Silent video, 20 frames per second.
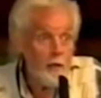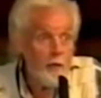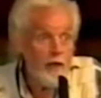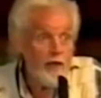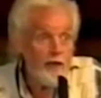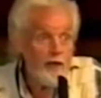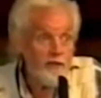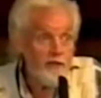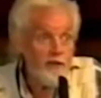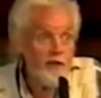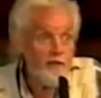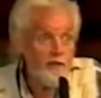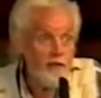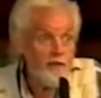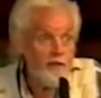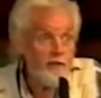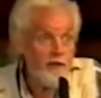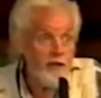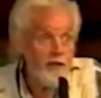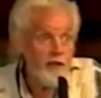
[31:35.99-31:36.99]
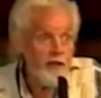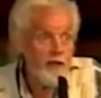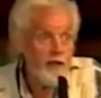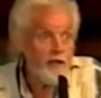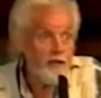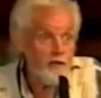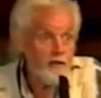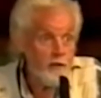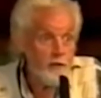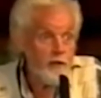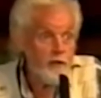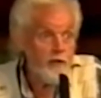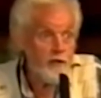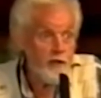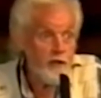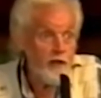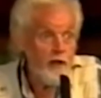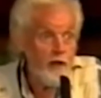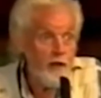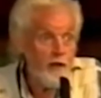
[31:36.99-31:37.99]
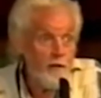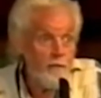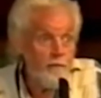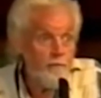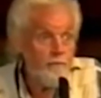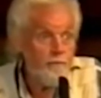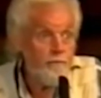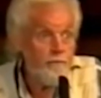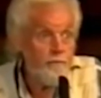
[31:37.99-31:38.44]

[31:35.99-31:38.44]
about 70 feet into the tunnel.